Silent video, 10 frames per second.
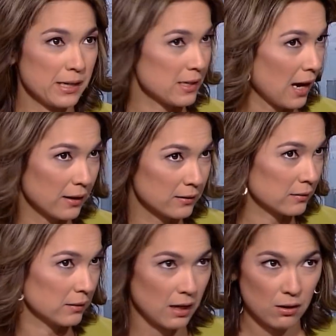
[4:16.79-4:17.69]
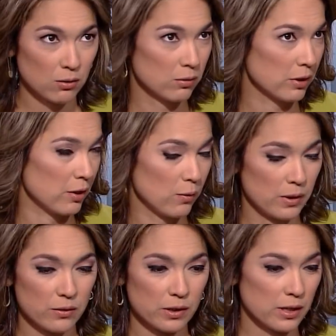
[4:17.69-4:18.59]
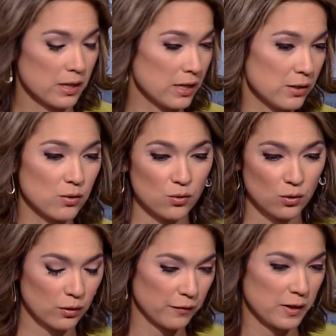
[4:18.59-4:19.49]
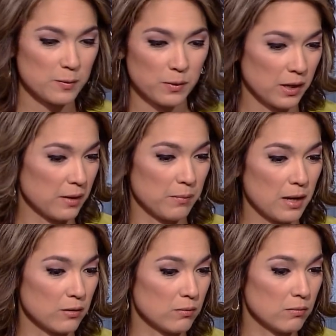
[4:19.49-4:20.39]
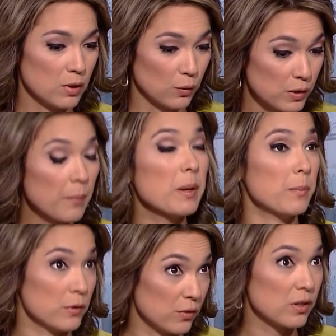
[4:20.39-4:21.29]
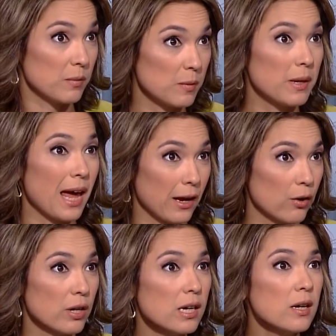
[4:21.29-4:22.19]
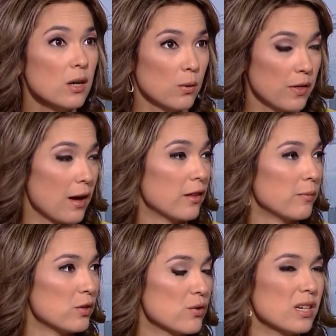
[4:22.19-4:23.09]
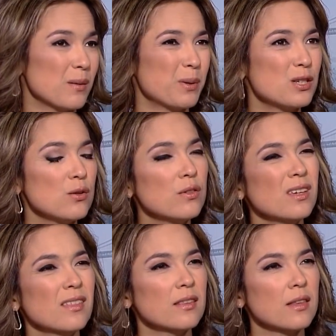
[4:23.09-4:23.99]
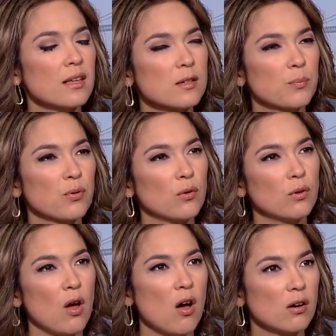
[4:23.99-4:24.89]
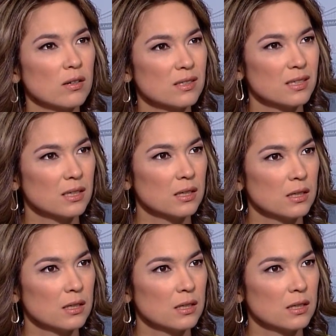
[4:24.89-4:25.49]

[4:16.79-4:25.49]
big tech now. You know whether it, it is Google or Facebook, and, and you know some people do seem to be angry mm-hmm. with how they've been treated. But do you think that that's a prolonged